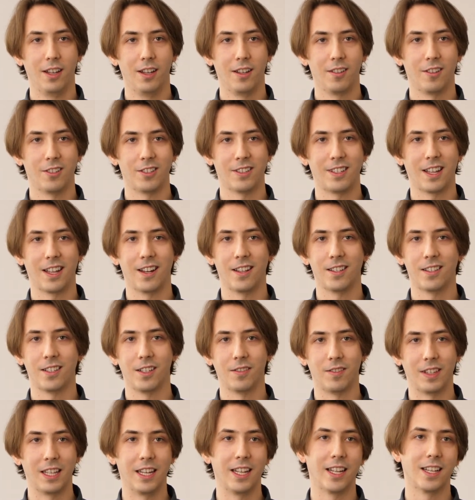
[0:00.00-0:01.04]
there's a tendency
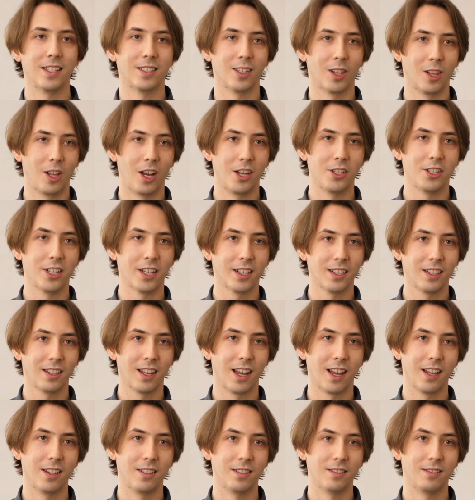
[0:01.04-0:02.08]
of leaning into logic
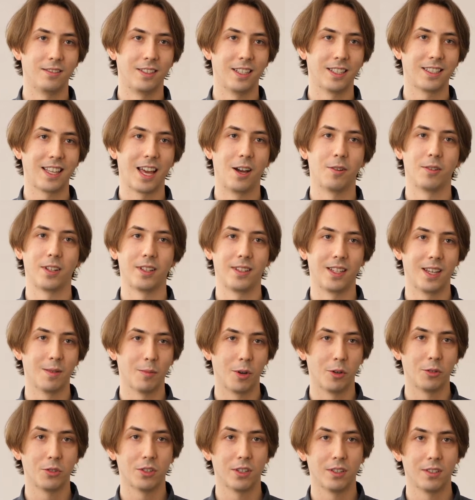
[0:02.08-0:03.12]
and discounting the
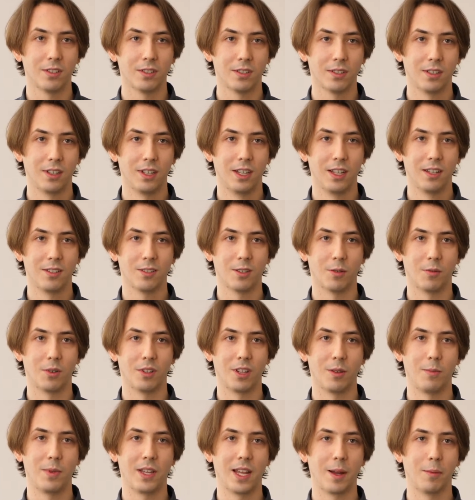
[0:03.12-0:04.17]
emotions. So
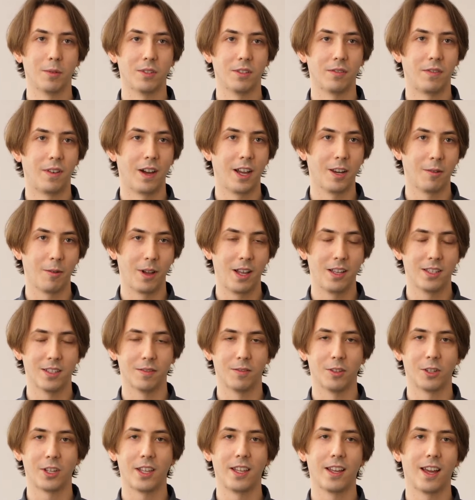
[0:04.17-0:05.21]
really being able to find ways of
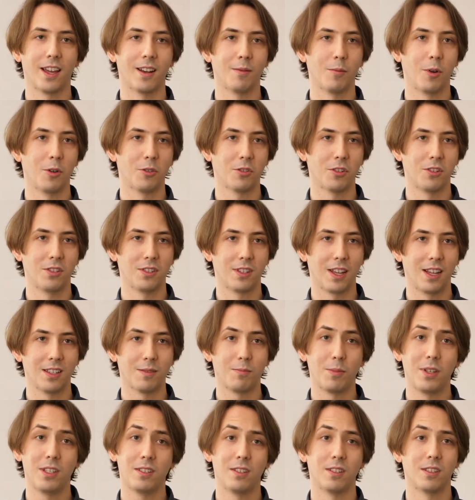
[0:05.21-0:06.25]
looking at emotions as
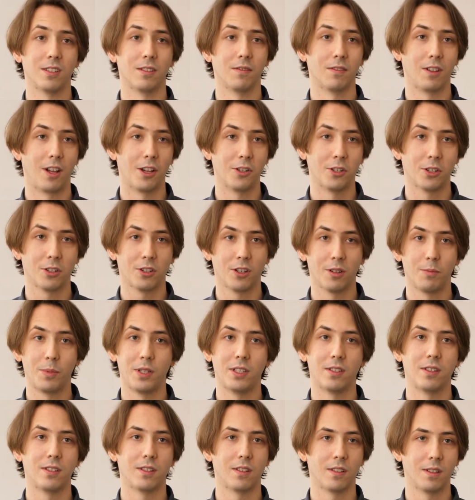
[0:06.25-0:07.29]
pieces of logic or
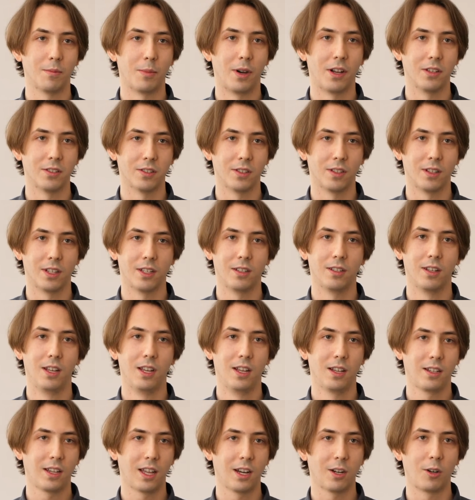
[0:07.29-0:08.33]
pieces of the puzzle and
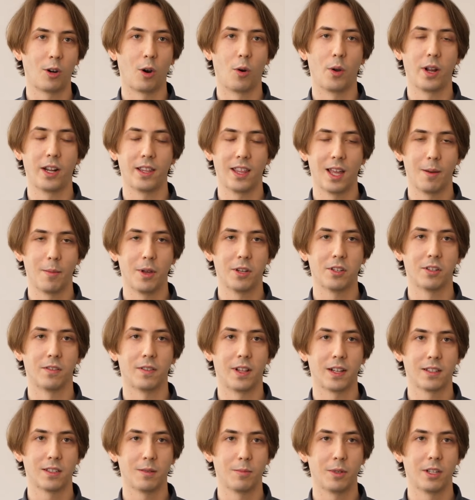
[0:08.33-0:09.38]
kind of growing in that mental
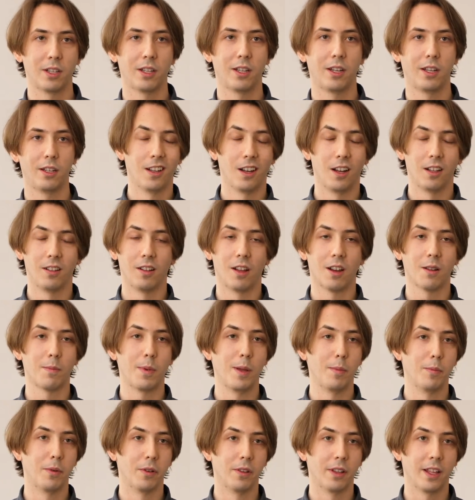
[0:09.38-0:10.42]
flexibility. A lot of
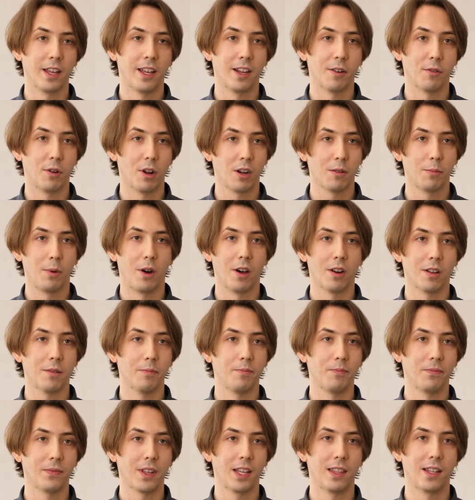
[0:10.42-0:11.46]
people, they hit rock bottom
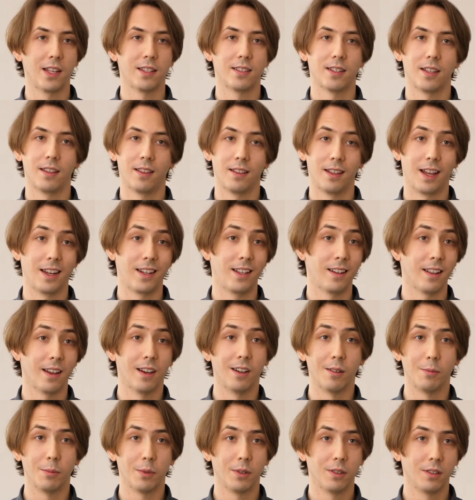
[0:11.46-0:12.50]
and they say, I need
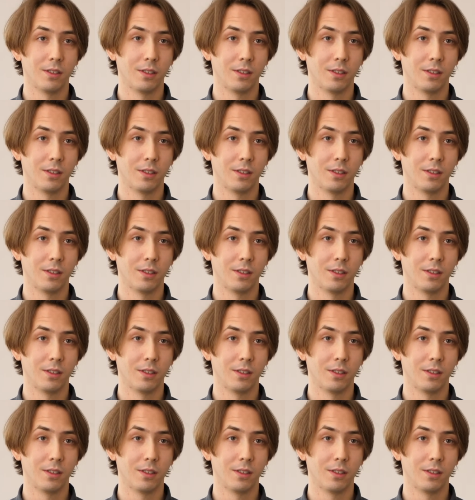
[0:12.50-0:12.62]
help.